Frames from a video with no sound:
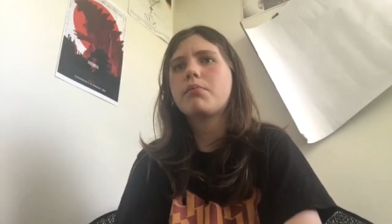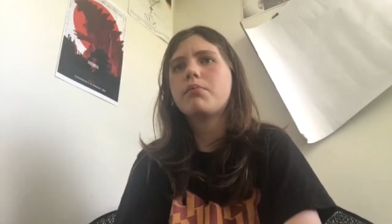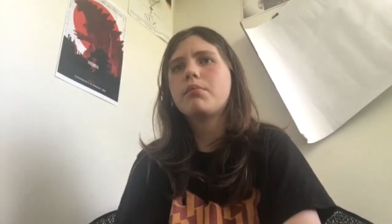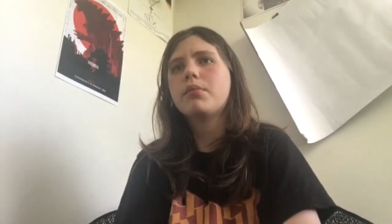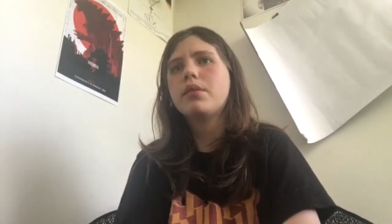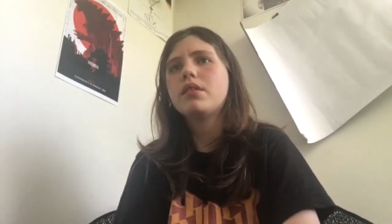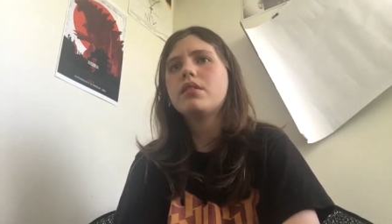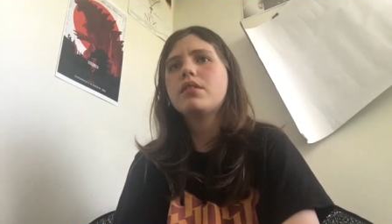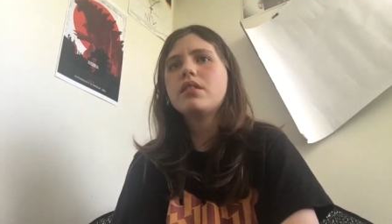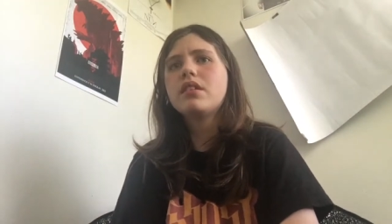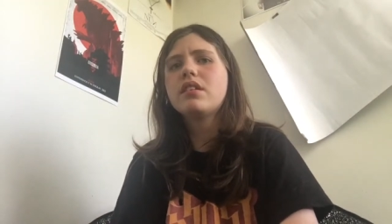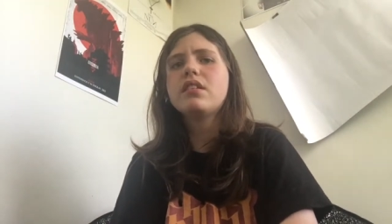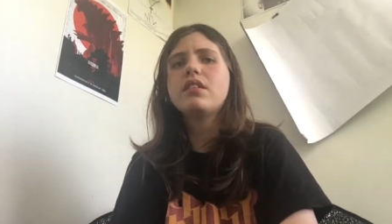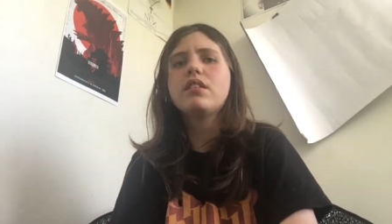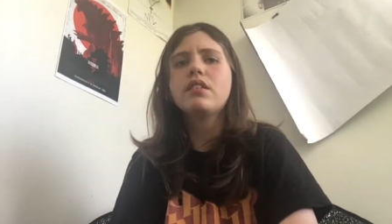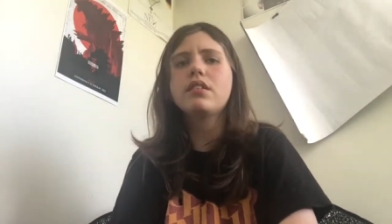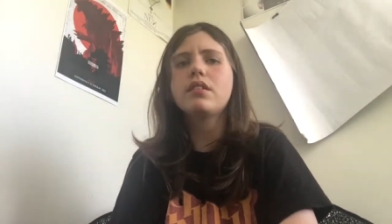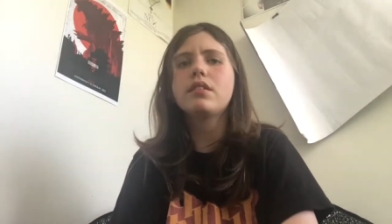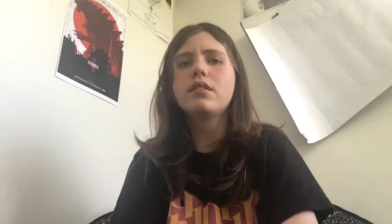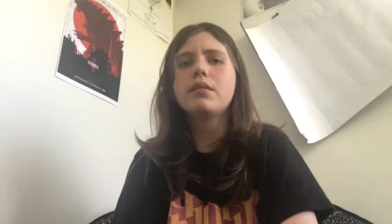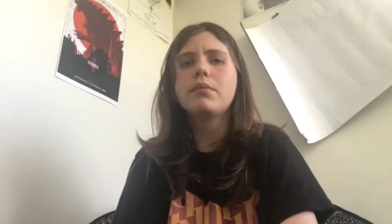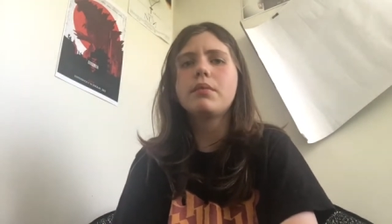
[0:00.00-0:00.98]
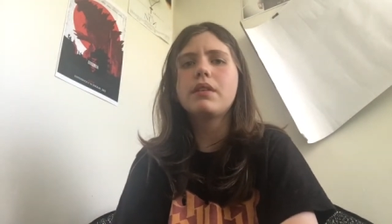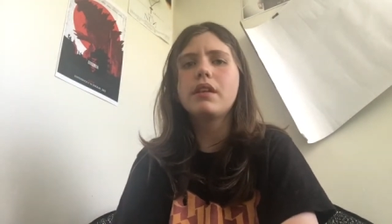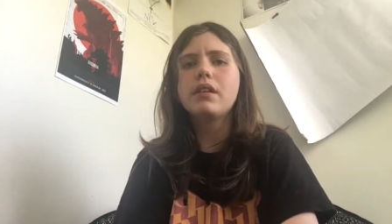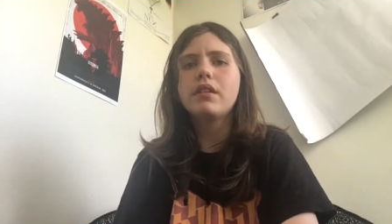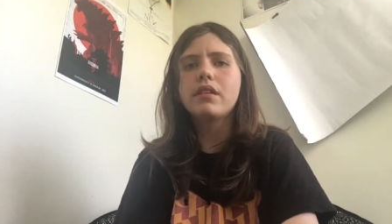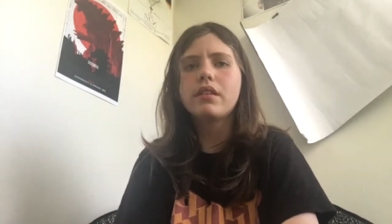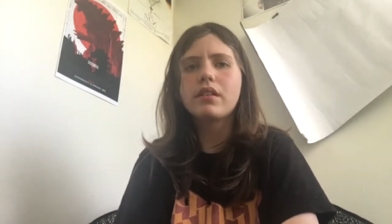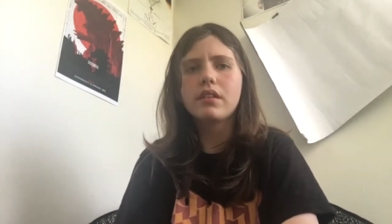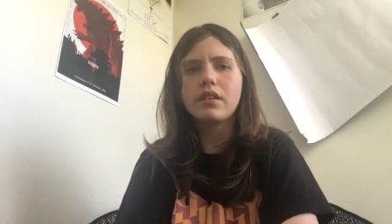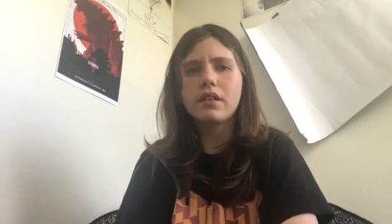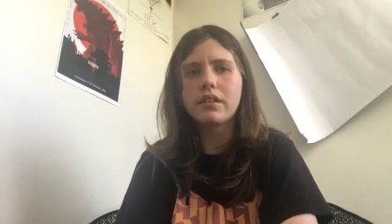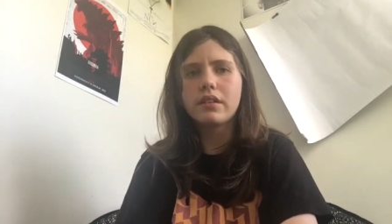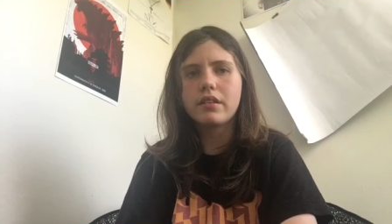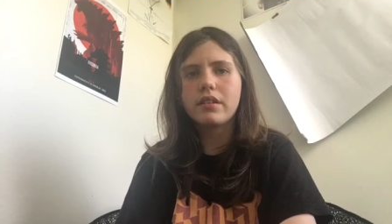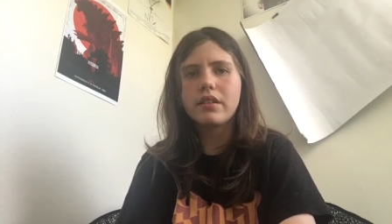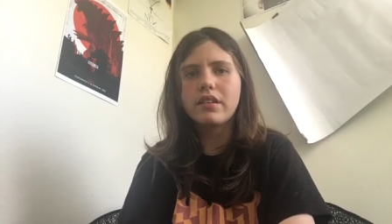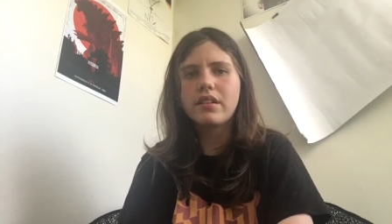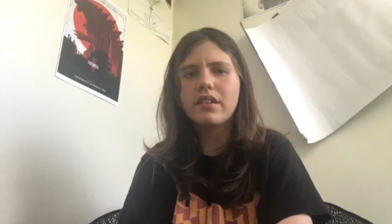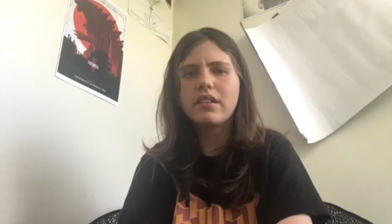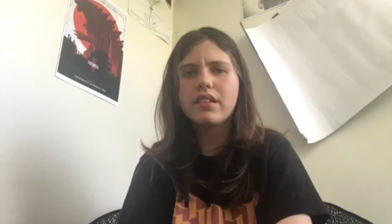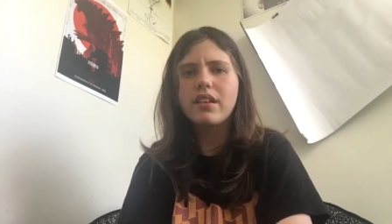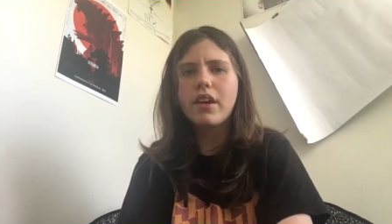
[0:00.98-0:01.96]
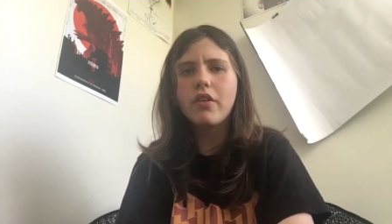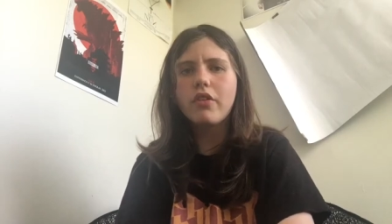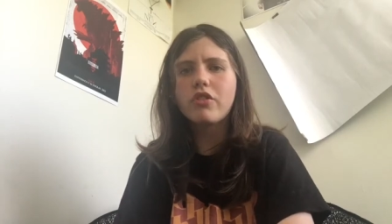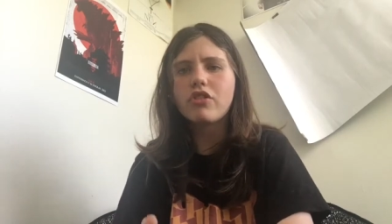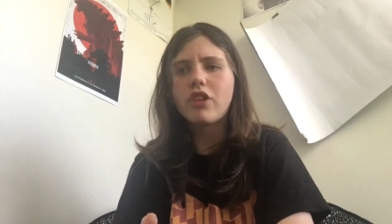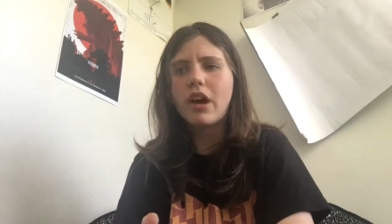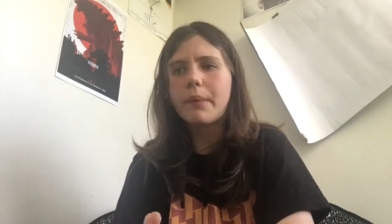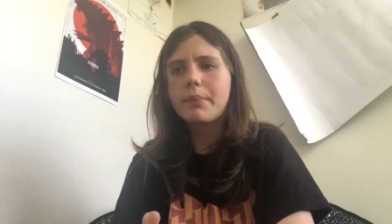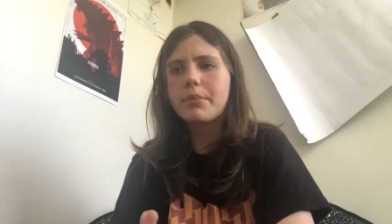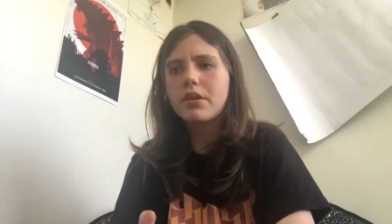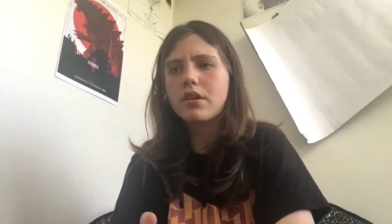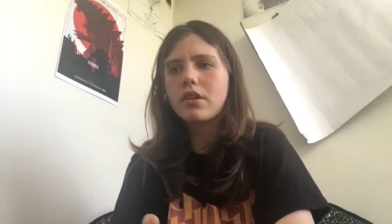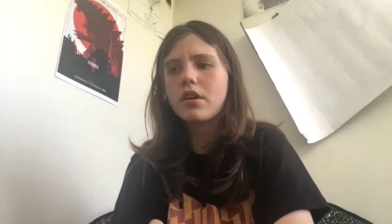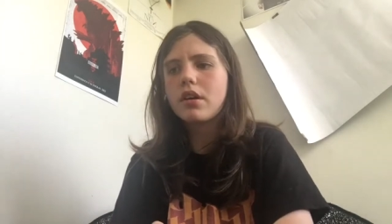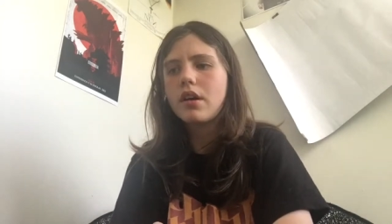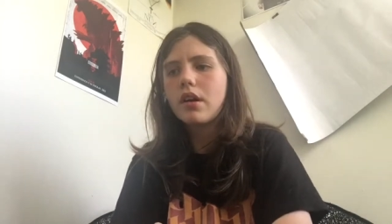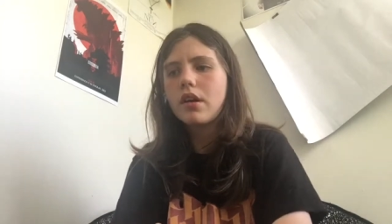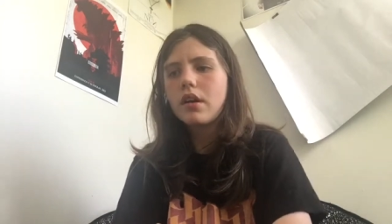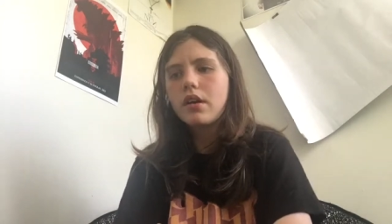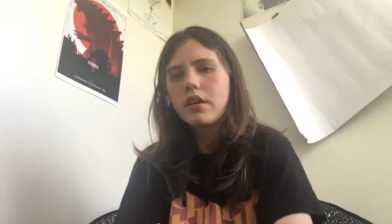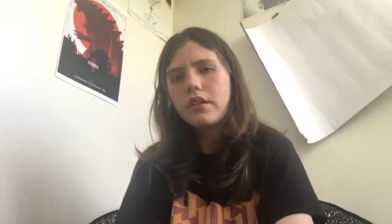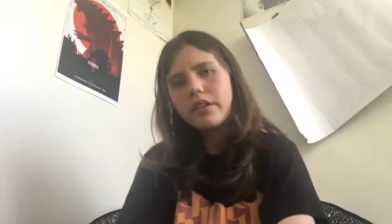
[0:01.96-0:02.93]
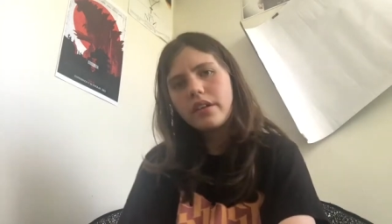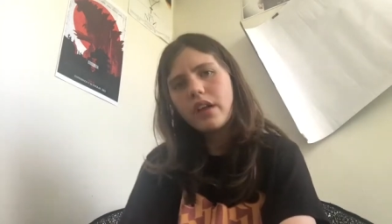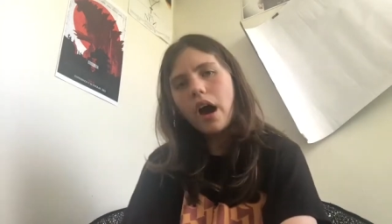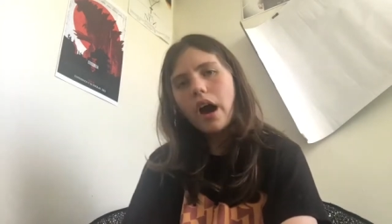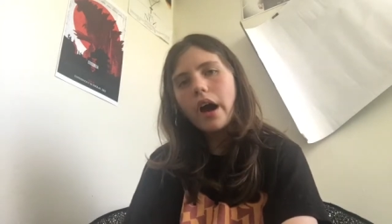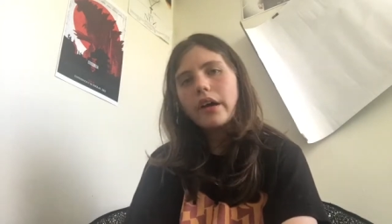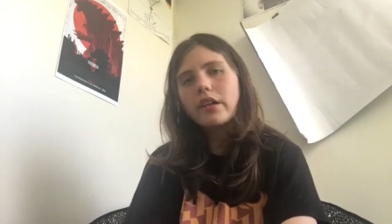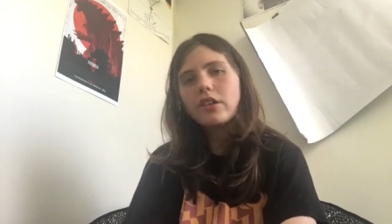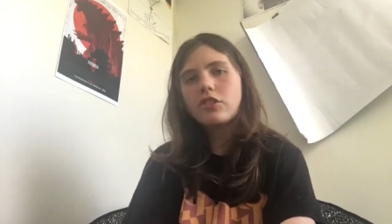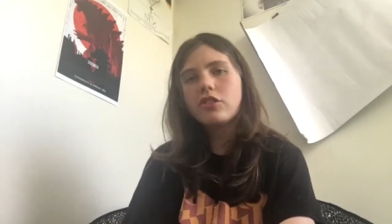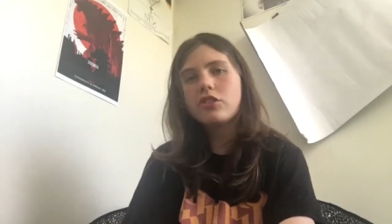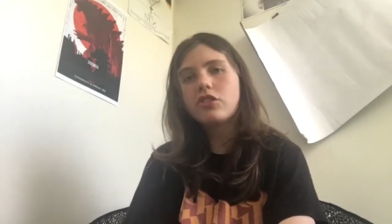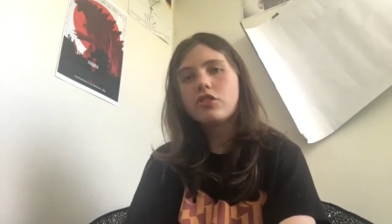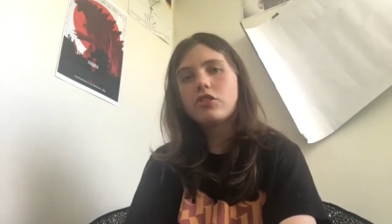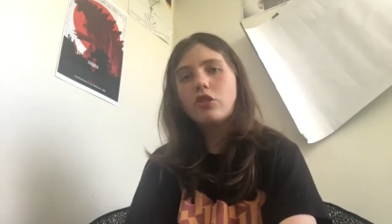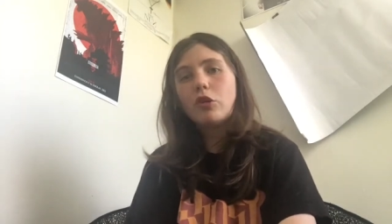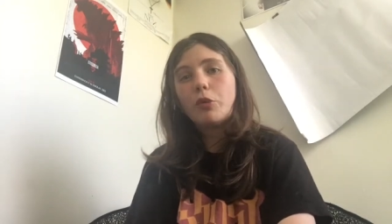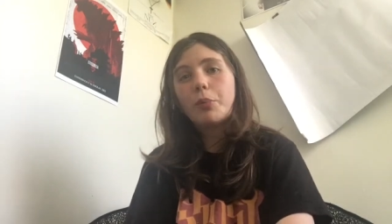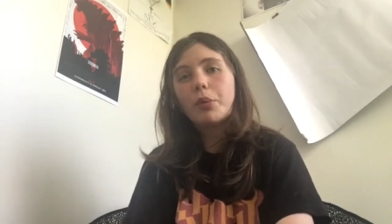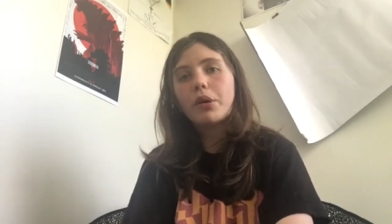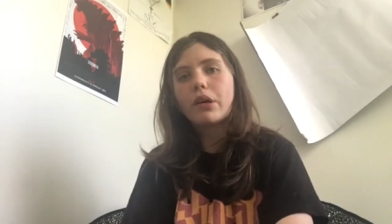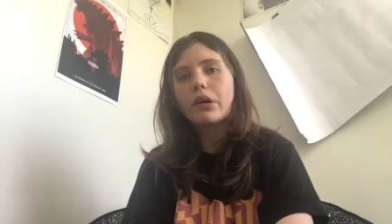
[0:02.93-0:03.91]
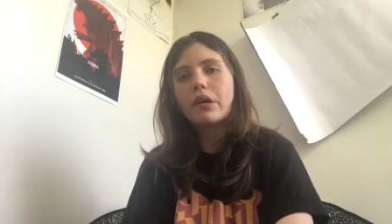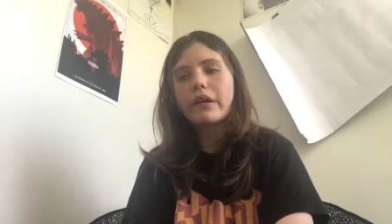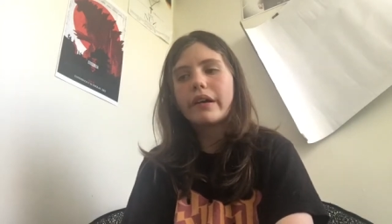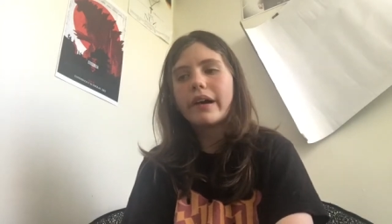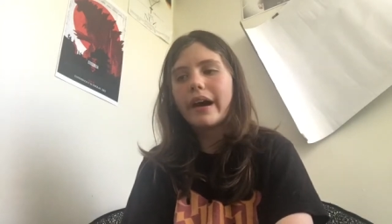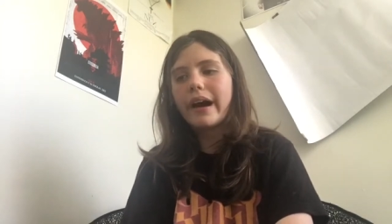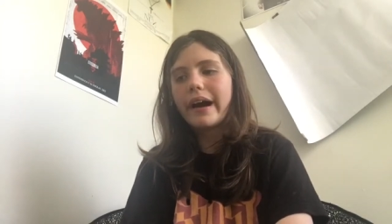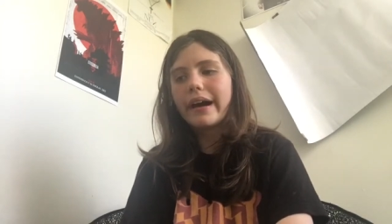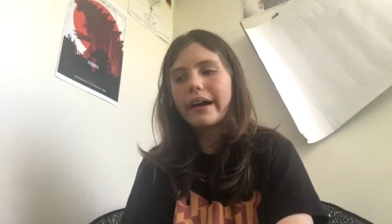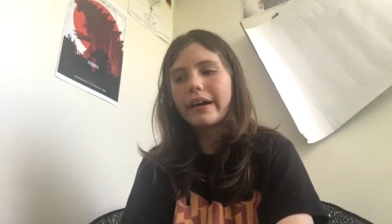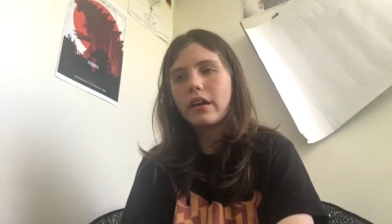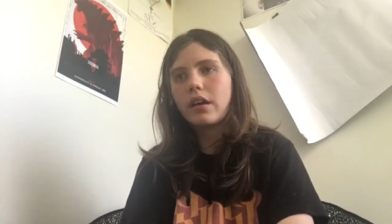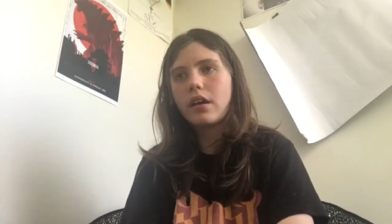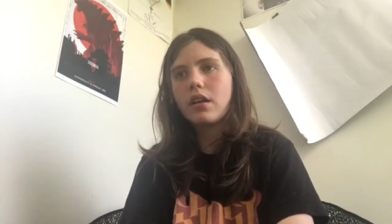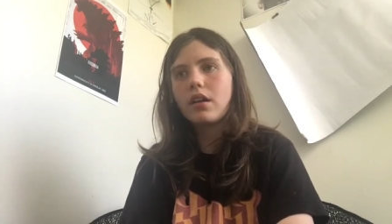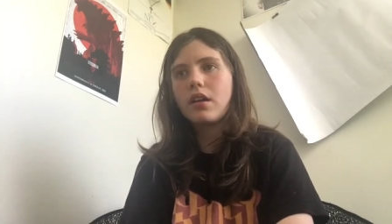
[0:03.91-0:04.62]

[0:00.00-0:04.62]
It's a scary chapter. Not super high